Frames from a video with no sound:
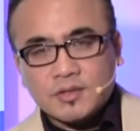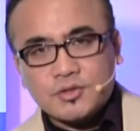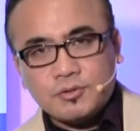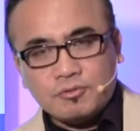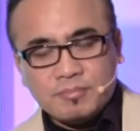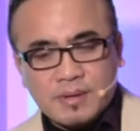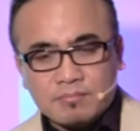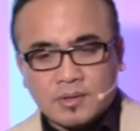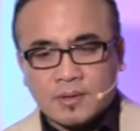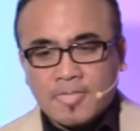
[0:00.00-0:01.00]
Do you
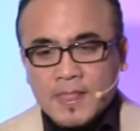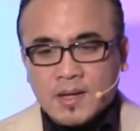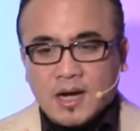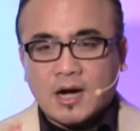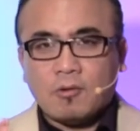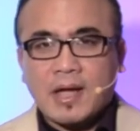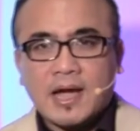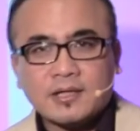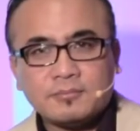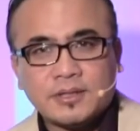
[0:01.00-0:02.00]
remember how
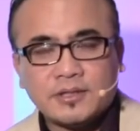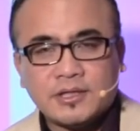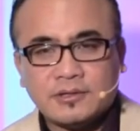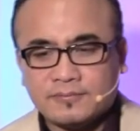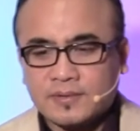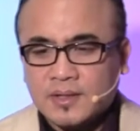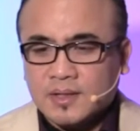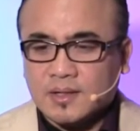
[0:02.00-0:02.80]
Adam and Eve